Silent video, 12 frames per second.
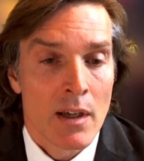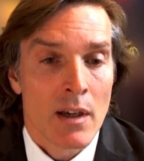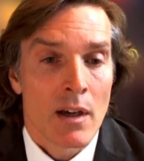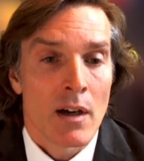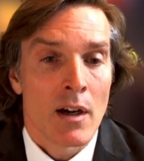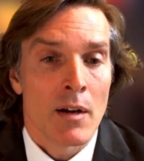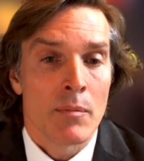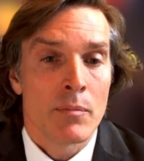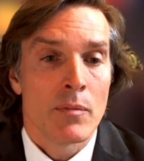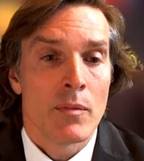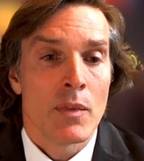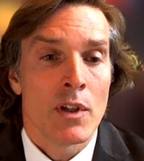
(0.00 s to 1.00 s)

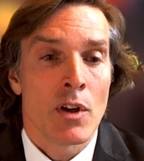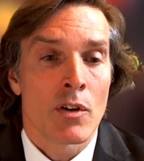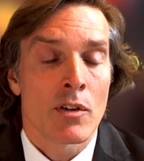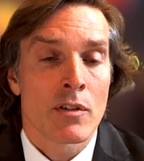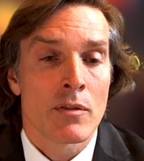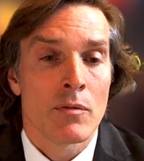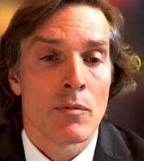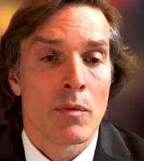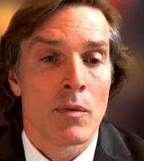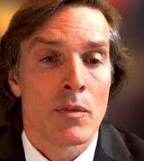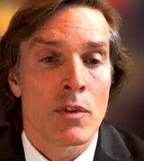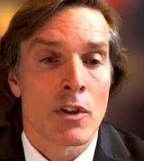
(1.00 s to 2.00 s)

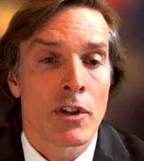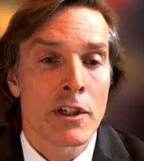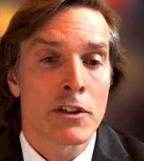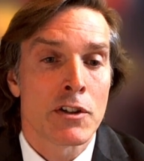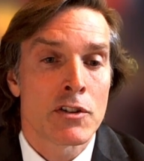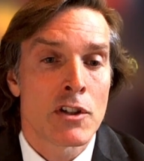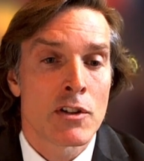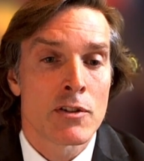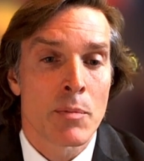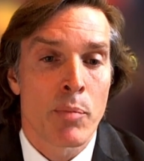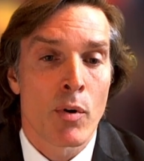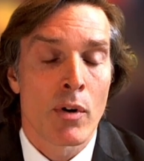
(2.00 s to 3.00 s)
Clinical decision
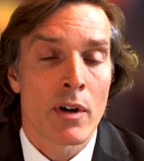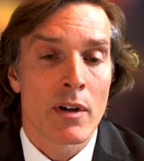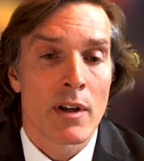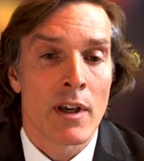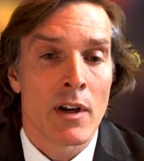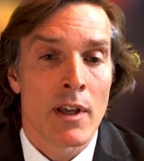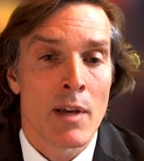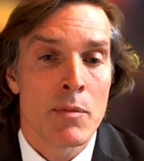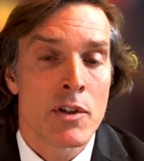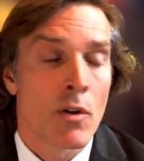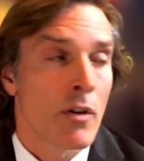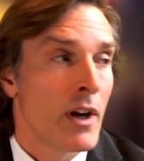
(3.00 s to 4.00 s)
support at
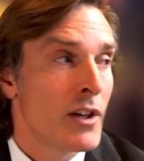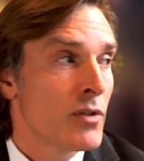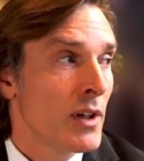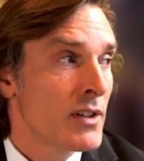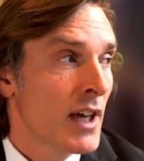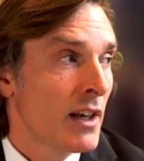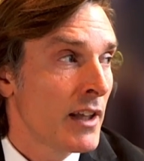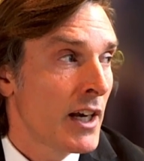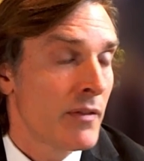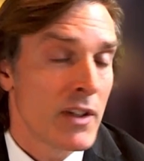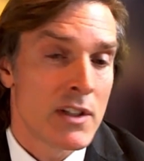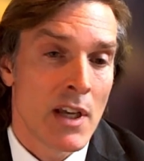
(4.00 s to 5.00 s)
imaging order entry has had a lot
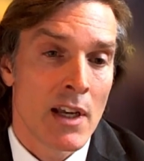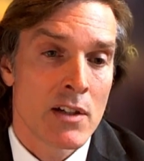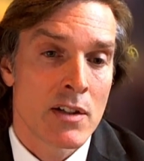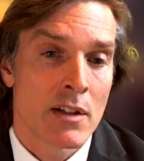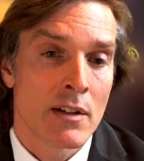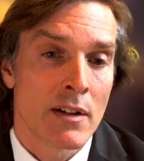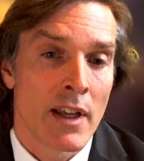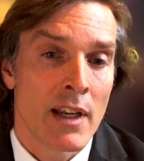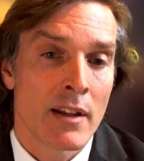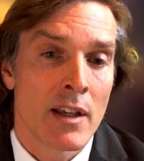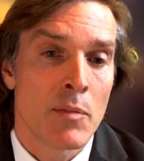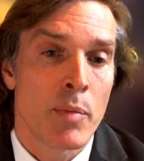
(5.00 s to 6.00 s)
of attention
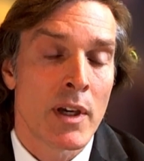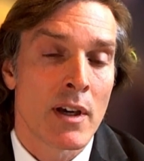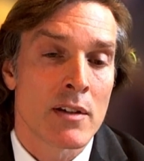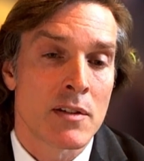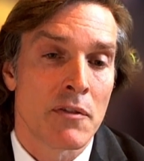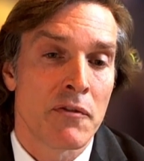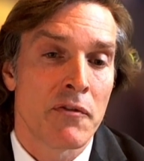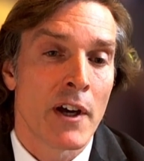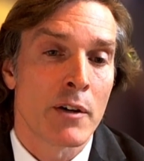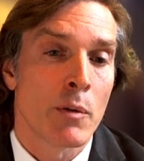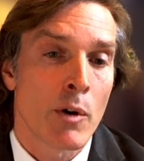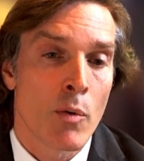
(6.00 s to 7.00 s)
lately because of
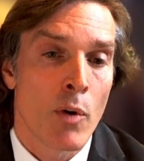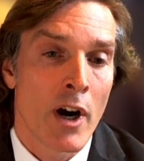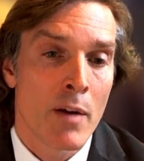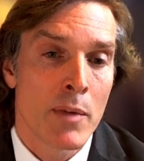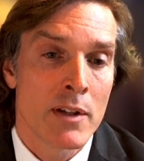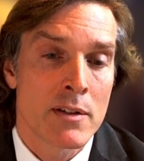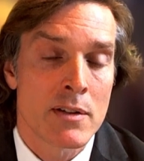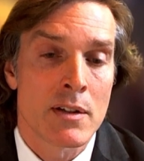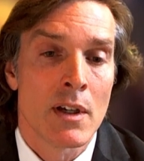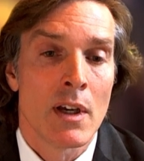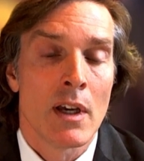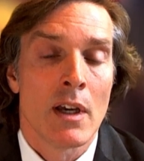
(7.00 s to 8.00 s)
federal requirements,
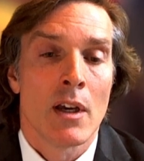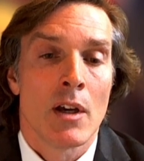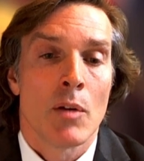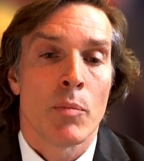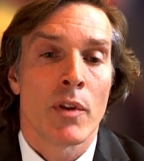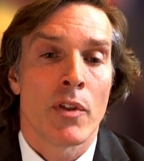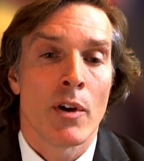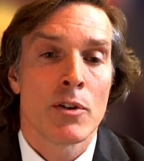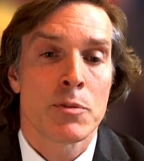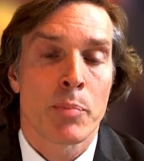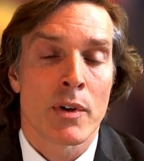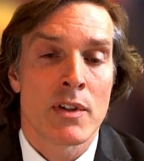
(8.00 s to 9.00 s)
but those
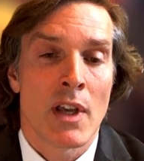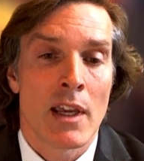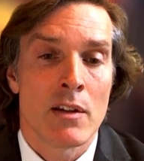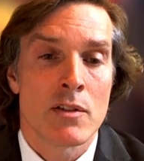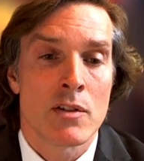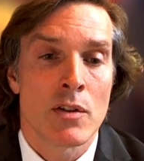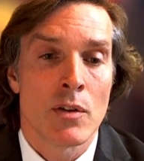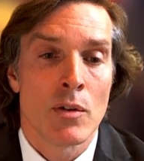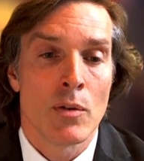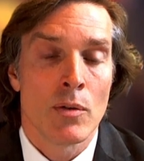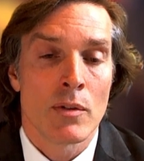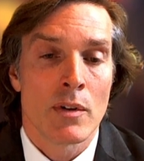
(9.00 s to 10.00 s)
pertain
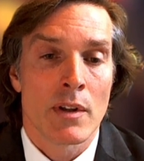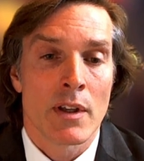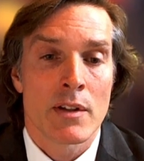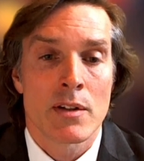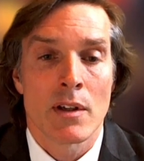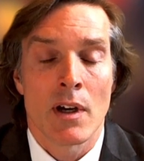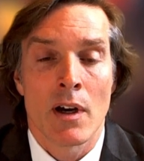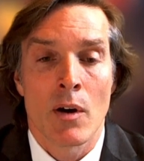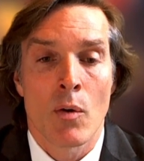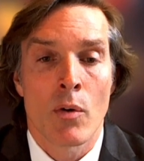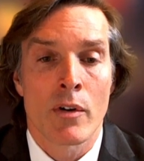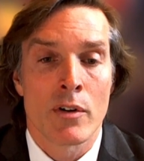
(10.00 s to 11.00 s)
to
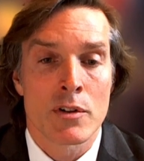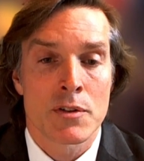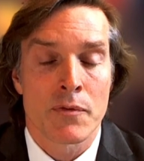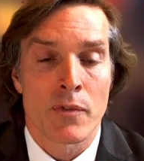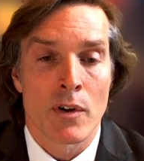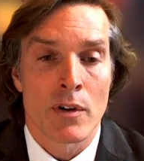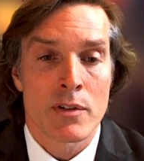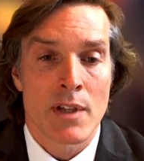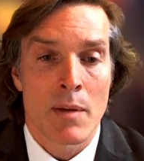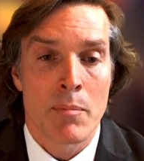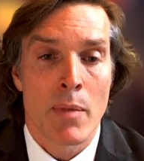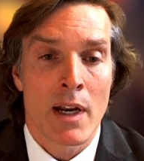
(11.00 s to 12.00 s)
orders for,
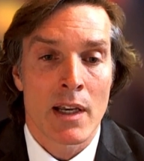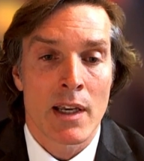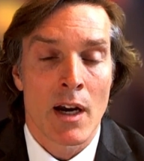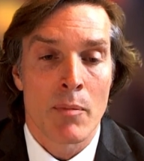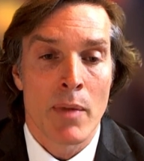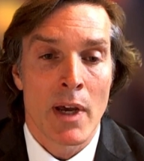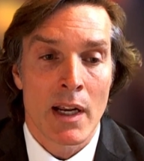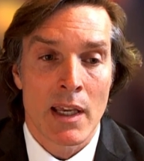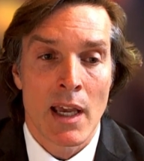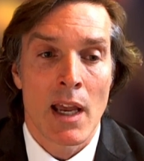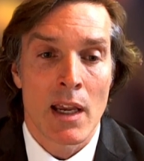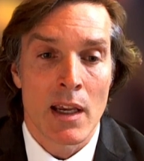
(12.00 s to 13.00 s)
say, Medicare,
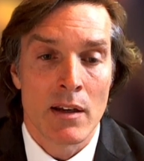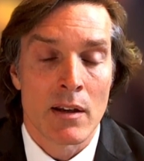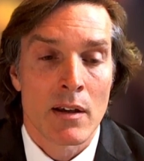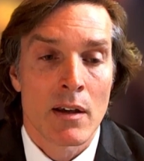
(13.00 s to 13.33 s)
Medicaid.